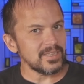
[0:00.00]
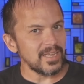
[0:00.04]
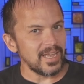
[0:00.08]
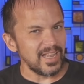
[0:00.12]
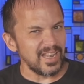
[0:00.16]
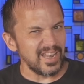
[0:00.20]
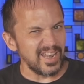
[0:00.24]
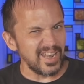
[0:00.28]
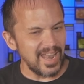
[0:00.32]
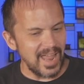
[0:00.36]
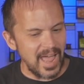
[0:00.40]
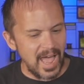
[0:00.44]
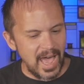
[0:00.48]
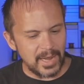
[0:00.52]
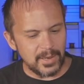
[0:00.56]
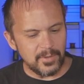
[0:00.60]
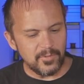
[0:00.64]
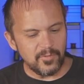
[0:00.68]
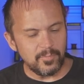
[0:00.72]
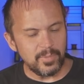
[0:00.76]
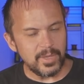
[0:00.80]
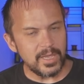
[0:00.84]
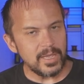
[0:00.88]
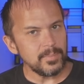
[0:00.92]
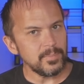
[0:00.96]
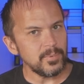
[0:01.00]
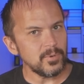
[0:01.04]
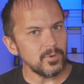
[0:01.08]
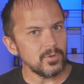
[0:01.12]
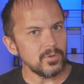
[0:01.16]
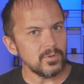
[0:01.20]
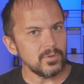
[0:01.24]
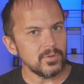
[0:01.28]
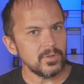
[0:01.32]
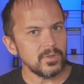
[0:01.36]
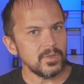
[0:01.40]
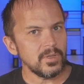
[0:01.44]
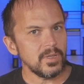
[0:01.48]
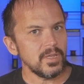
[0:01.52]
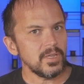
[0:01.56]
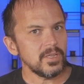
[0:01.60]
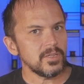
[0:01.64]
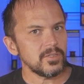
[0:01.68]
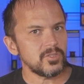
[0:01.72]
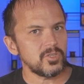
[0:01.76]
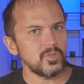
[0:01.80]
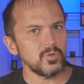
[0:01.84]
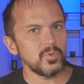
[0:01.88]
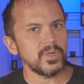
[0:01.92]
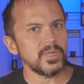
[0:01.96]
a lot of people
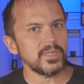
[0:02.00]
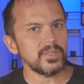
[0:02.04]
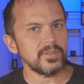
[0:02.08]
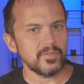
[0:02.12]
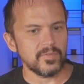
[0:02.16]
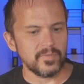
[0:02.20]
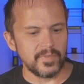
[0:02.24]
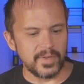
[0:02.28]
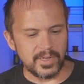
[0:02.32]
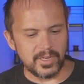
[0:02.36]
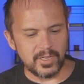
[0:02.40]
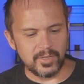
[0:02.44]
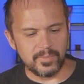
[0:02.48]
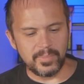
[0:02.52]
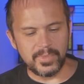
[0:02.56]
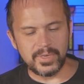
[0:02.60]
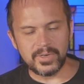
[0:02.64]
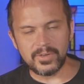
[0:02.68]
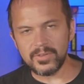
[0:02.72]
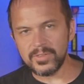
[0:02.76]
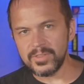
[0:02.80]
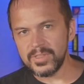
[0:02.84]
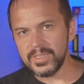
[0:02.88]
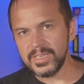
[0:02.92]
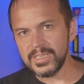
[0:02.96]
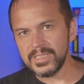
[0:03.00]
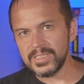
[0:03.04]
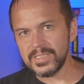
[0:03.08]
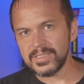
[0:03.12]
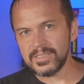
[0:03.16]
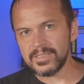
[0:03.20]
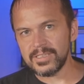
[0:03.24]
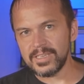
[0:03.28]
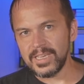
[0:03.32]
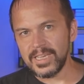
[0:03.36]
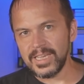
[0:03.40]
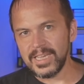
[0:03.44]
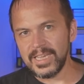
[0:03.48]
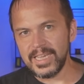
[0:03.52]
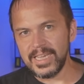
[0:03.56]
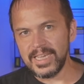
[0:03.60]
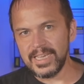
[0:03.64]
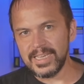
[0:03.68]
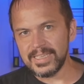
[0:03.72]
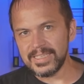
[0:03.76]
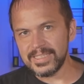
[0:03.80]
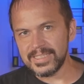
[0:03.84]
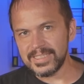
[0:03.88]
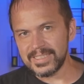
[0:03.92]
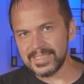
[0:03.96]
doing development on this
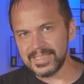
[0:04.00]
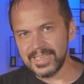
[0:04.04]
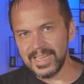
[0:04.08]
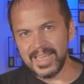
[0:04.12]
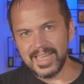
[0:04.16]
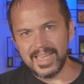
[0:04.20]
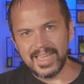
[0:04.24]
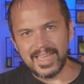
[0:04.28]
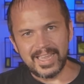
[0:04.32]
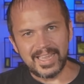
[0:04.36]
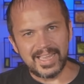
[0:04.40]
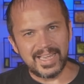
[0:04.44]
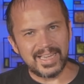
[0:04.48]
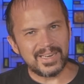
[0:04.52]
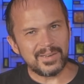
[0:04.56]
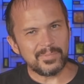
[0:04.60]
is gonna